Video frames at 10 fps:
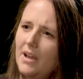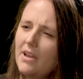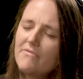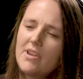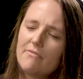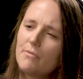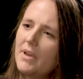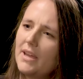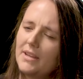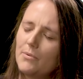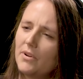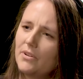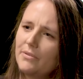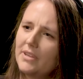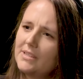I've never met anyone
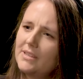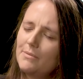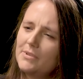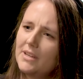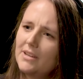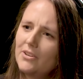who thinks he was any